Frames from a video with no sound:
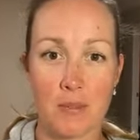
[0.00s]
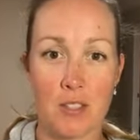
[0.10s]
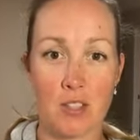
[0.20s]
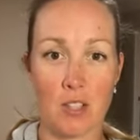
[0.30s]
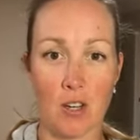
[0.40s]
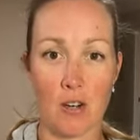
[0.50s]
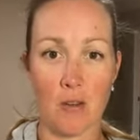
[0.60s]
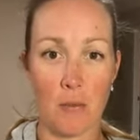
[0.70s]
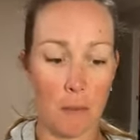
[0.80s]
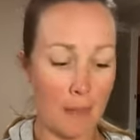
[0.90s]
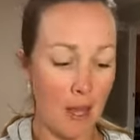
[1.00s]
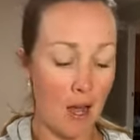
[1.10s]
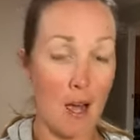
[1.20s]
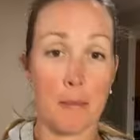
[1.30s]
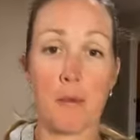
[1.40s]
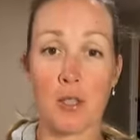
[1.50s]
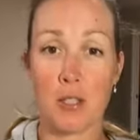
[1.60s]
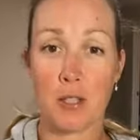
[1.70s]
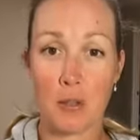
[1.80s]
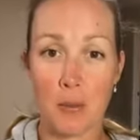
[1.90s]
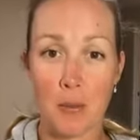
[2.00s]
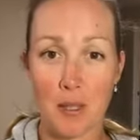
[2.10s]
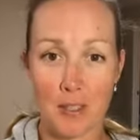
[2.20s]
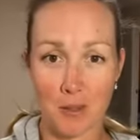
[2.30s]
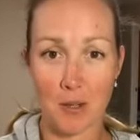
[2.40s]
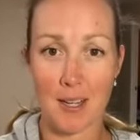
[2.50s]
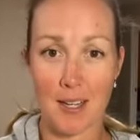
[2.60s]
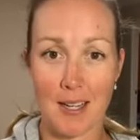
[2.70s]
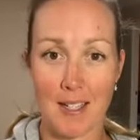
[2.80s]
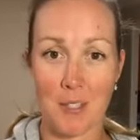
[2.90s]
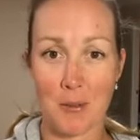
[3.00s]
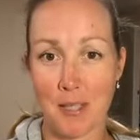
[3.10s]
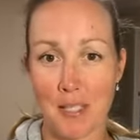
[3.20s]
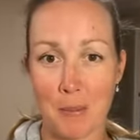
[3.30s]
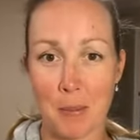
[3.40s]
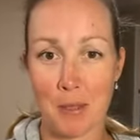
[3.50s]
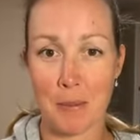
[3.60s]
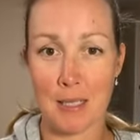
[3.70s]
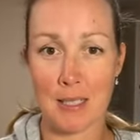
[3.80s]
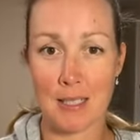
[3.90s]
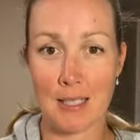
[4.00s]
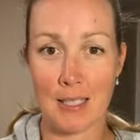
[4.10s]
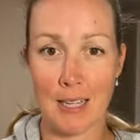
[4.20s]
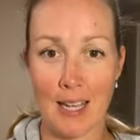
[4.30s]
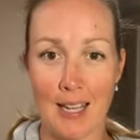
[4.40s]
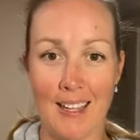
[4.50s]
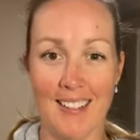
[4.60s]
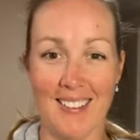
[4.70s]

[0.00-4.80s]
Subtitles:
So I'm going to try and do an experiment today.